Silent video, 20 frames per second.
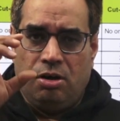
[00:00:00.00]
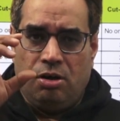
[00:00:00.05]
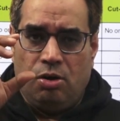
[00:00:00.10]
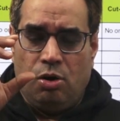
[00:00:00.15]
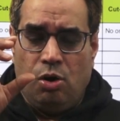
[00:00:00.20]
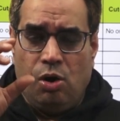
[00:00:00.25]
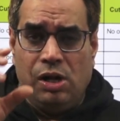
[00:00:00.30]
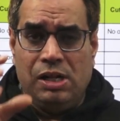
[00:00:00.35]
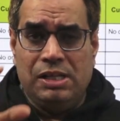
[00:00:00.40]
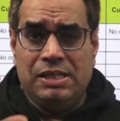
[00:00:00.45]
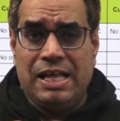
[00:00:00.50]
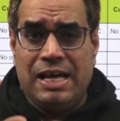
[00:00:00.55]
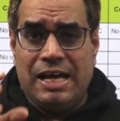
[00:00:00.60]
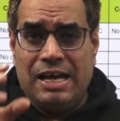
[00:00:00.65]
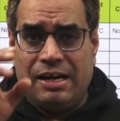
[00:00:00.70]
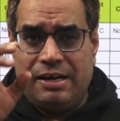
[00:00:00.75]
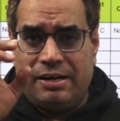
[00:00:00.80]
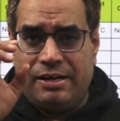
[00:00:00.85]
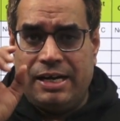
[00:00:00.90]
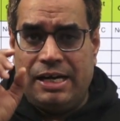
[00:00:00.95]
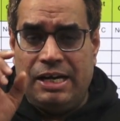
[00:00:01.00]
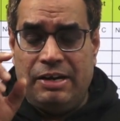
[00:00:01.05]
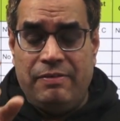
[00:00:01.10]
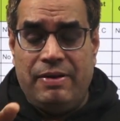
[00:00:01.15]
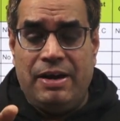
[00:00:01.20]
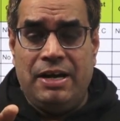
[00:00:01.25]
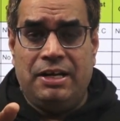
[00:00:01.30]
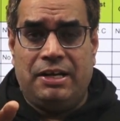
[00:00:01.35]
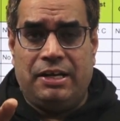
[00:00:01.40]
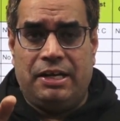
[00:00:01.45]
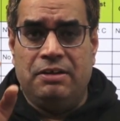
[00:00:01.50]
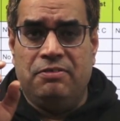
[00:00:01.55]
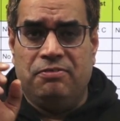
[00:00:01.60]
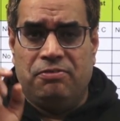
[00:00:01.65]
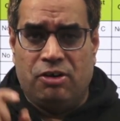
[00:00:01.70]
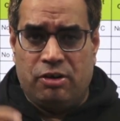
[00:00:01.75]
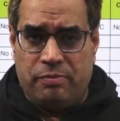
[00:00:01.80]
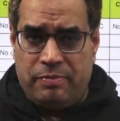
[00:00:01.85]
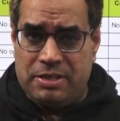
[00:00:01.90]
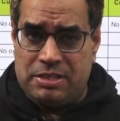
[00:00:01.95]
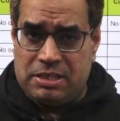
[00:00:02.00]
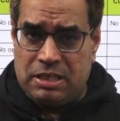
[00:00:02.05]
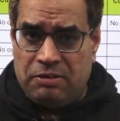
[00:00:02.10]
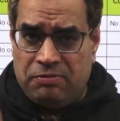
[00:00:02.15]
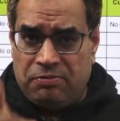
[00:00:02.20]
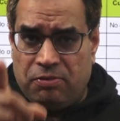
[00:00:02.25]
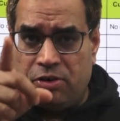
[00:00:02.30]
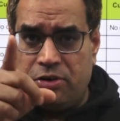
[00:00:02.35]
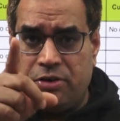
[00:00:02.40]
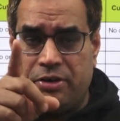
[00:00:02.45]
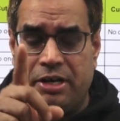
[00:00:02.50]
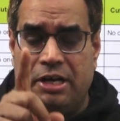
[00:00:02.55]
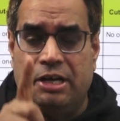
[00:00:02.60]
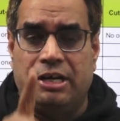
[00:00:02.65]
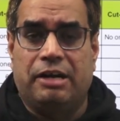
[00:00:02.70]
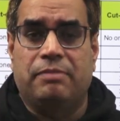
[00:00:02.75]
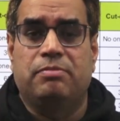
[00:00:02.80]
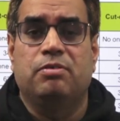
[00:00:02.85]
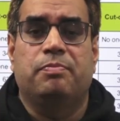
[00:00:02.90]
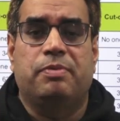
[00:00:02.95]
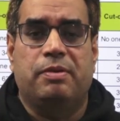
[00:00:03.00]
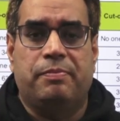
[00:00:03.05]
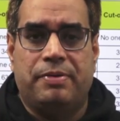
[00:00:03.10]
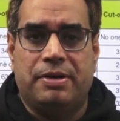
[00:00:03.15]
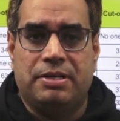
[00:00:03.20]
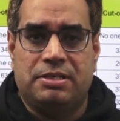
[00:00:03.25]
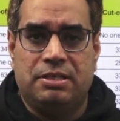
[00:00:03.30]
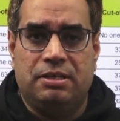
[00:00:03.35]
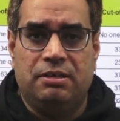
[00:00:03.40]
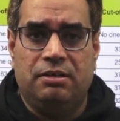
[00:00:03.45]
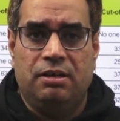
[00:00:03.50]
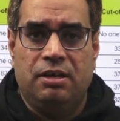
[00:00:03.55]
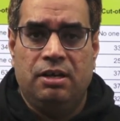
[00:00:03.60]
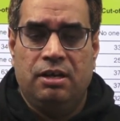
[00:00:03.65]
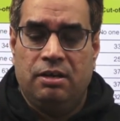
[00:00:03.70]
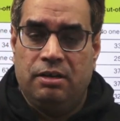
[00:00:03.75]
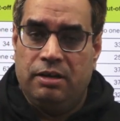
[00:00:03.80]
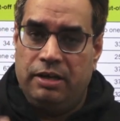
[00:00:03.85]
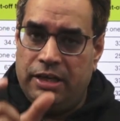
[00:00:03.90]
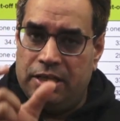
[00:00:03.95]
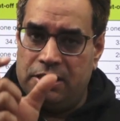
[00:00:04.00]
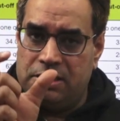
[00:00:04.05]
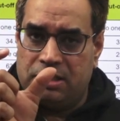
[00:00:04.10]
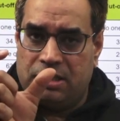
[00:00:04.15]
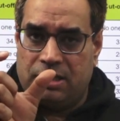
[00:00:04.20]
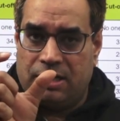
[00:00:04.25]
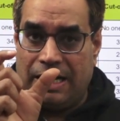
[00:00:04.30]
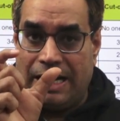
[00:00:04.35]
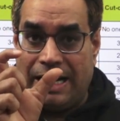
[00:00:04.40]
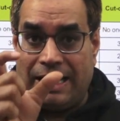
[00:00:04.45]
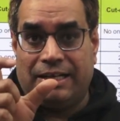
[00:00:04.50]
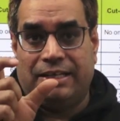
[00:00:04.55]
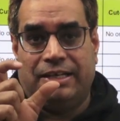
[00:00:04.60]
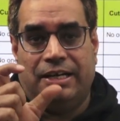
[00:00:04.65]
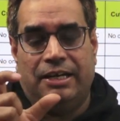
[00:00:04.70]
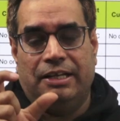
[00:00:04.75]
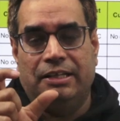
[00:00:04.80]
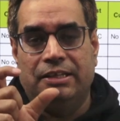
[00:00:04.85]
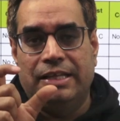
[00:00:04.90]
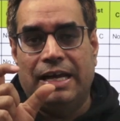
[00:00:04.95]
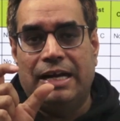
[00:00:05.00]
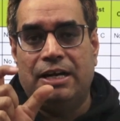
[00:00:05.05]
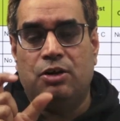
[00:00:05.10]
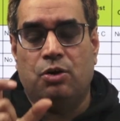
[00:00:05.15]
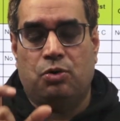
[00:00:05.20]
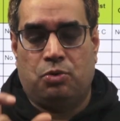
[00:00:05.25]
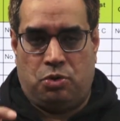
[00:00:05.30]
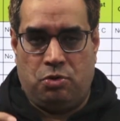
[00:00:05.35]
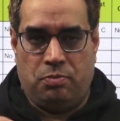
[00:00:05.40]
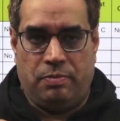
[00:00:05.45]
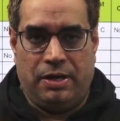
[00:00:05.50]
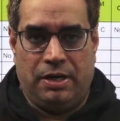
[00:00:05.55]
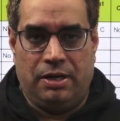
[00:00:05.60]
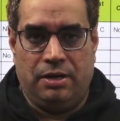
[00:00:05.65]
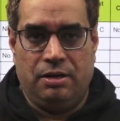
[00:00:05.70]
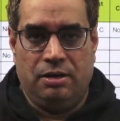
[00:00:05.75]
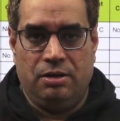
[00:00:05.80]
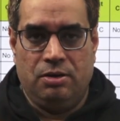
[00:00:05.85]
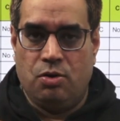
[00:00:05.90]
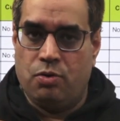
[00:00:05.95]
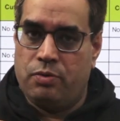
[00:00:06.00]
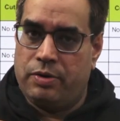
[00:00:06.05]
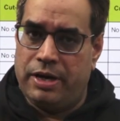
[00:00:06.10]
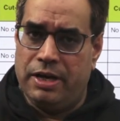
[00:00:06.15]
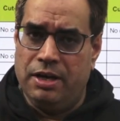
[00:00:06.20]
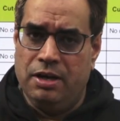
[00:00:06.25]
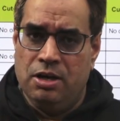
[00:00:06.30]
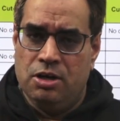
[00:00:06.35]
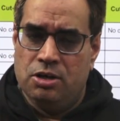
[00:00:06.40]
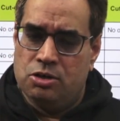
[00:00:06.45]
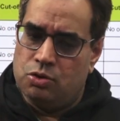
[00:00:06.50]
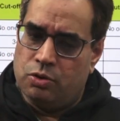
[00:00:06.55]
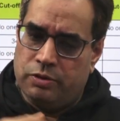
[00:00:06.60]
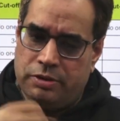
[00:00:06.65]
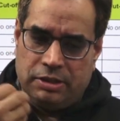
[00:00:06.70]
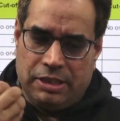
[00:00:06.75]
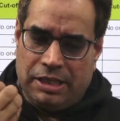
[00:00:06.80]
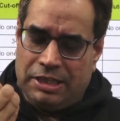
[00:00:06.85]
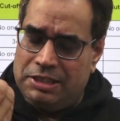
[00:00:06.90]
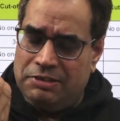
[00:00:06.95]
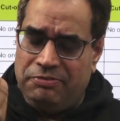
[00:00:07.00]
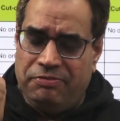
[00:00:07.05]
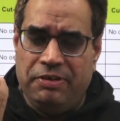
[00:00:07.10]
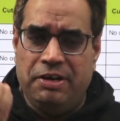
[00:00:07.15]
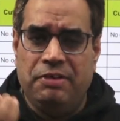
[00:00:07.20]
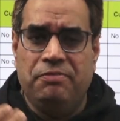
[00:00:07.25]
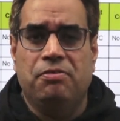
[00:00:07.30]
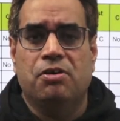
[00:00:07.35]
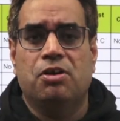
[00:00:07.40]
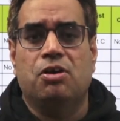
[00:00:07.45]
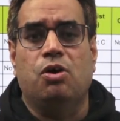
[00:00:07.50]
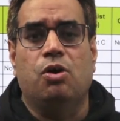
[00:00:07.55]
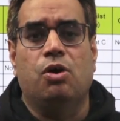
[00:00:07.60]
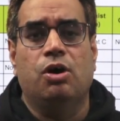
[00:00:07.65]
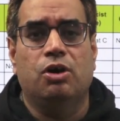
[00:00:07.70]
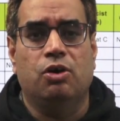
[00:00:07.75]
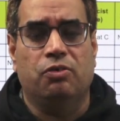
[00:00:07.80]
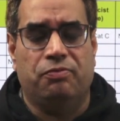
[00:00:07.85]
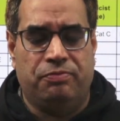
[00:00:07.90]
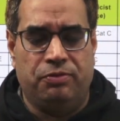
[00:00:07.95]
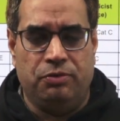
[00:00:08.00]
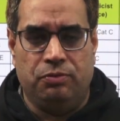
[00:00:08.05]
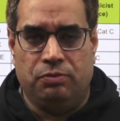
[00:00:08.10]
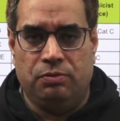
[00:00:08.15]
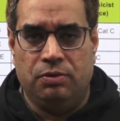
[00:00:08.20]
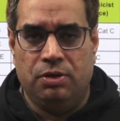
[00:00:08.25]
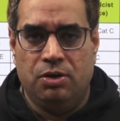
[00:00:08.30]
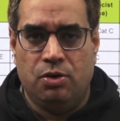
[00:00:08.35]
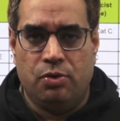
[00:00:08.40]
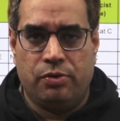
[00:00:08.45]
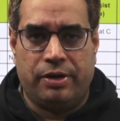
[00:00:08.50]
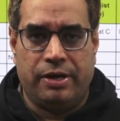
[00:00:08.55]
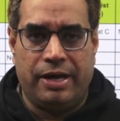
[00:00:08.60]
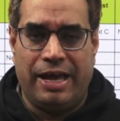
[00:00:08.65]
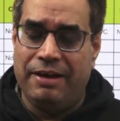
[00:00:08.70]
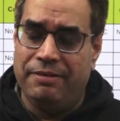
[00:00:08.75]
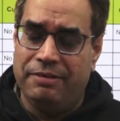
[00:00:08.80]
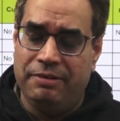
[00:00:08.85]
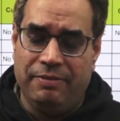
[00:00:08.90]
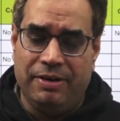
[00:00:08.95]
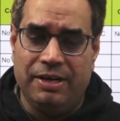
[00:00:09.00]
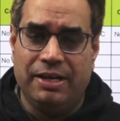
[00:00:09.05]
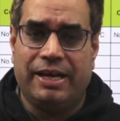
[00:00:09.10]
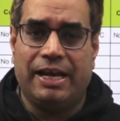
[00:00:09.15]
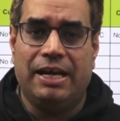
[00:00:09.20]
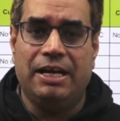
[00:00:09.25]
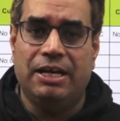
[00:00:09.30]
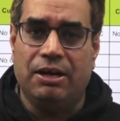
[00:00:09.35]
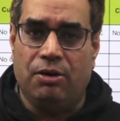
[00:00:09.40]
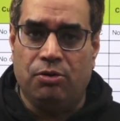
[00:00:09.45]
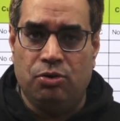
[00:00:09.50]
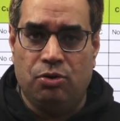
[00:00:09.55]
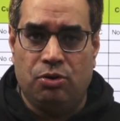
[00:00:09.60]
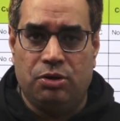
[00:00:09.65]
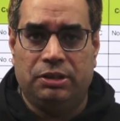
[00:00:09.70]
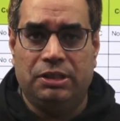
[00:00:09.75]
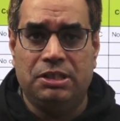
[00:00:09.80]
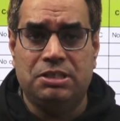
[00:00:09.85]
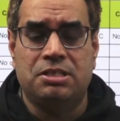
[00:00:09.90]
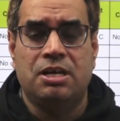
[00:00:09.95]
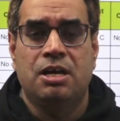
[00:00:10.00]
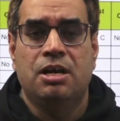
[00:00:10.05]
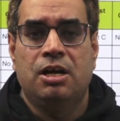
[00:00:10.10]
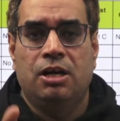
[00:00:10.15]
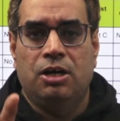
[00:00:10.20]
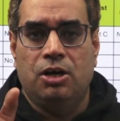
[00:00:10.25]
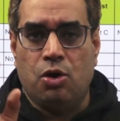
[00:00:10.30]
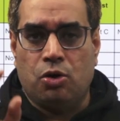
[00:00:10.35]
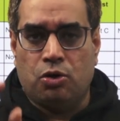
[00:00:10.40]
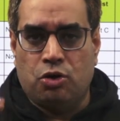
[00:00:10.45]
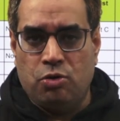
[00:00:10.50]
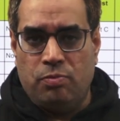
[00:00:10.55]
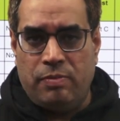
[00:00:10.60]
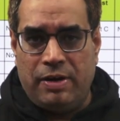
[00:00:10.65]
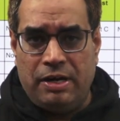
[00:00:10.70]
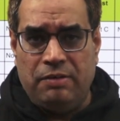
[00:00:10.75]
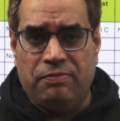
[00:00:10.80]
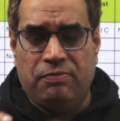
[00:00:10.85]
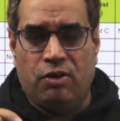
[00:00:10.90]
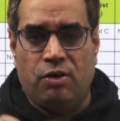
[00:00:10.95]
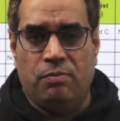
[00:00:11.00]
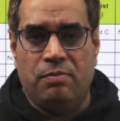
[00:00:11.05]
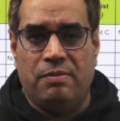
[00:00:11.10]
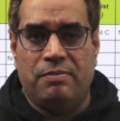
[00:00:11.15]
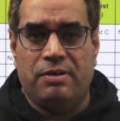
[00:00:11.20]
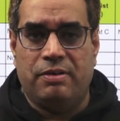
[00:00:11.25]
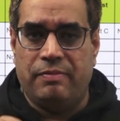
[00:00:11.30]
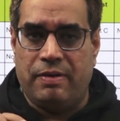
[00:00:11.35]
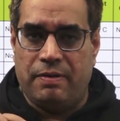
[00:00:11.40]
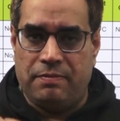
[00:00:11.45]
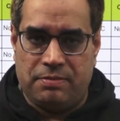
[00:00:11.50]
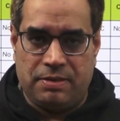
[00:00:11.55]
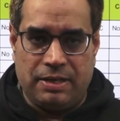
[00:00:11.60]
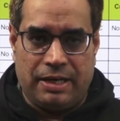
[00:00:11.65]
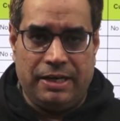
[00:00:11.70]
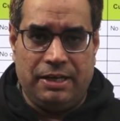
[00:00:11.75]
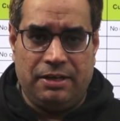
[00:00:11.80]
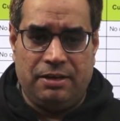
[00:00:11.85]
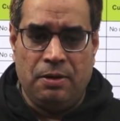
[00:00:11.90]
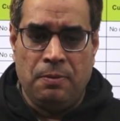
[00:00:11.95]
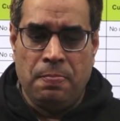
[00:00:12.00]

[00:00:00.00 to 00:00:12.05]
all the relevant information for your interview preparation is collected in that document, okay. So, that is free for all of you, okay, everyone can download this document from our website